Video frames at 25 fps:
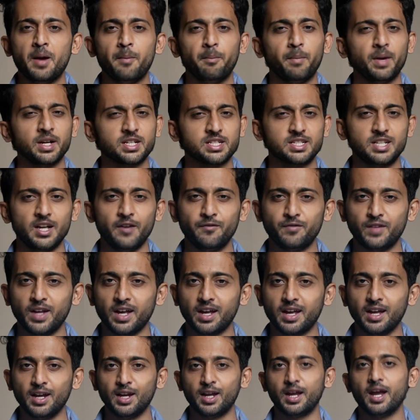must have
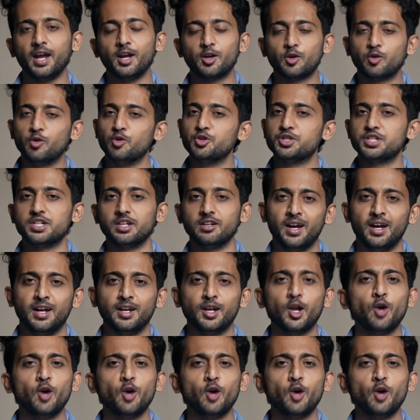taken GATE coaching.